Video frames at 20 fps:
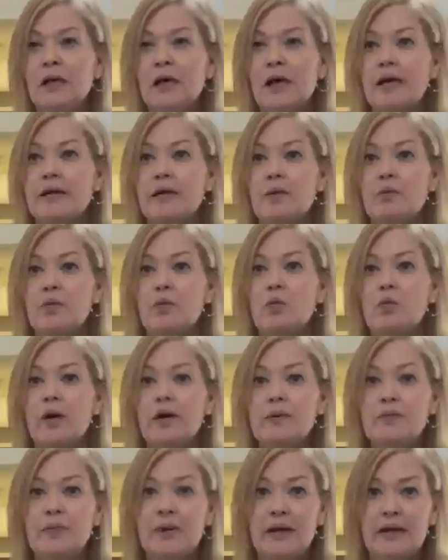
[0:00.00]
I kept the
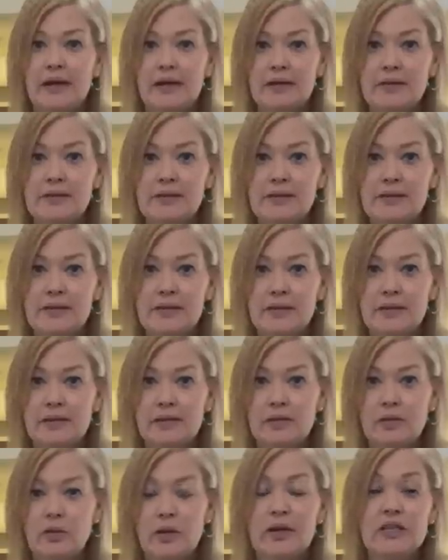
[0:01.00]
white pants,
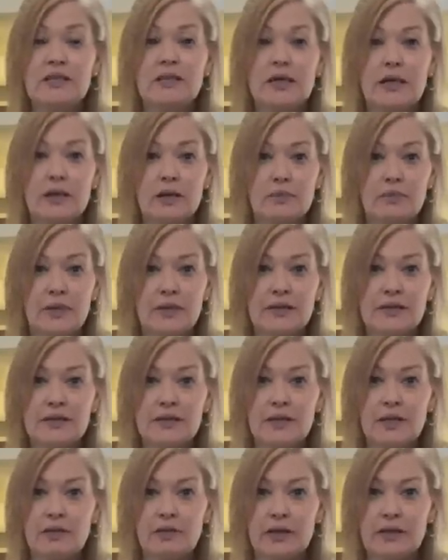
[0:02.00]
the white denim by
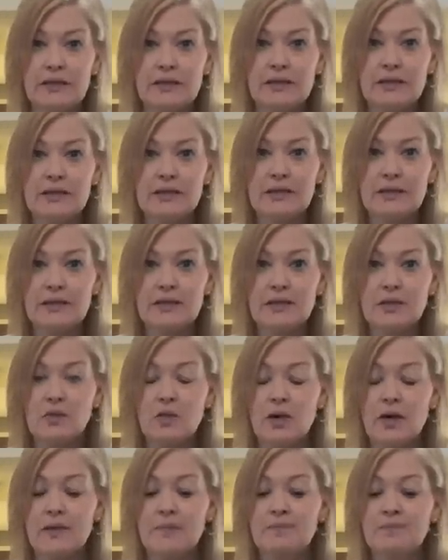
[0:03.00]
D L nineteen
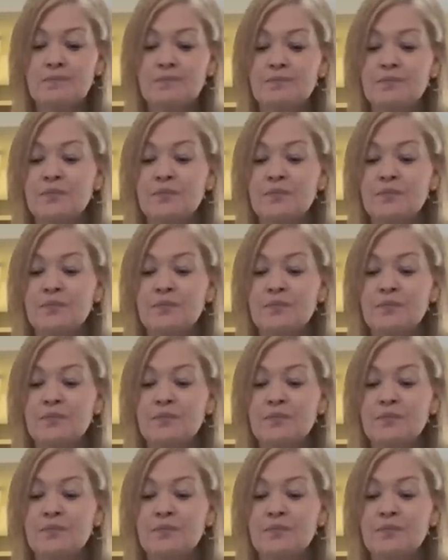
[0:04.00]
sixty-one.